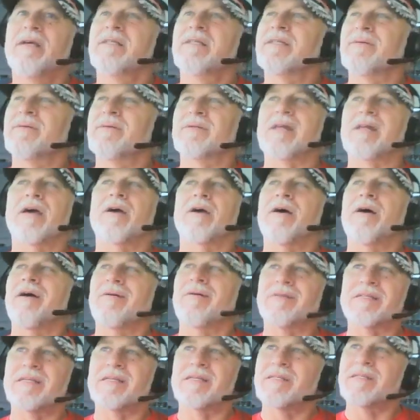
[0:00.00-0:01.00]
She was like,
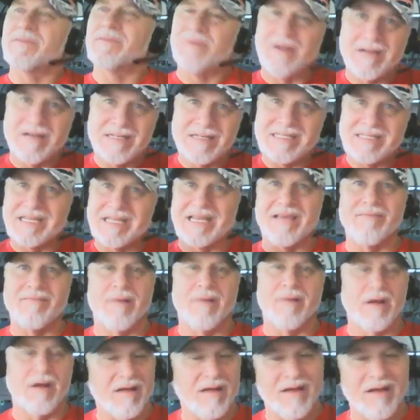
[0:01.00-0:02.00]
oh, I just wanted to give
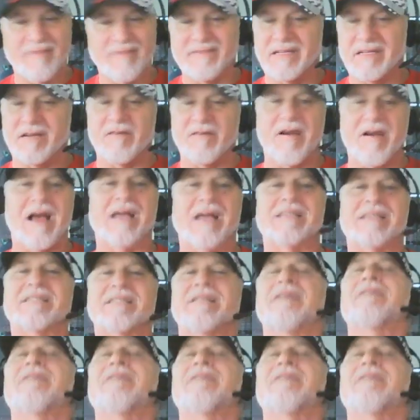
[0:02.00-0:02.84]
my life to Christ.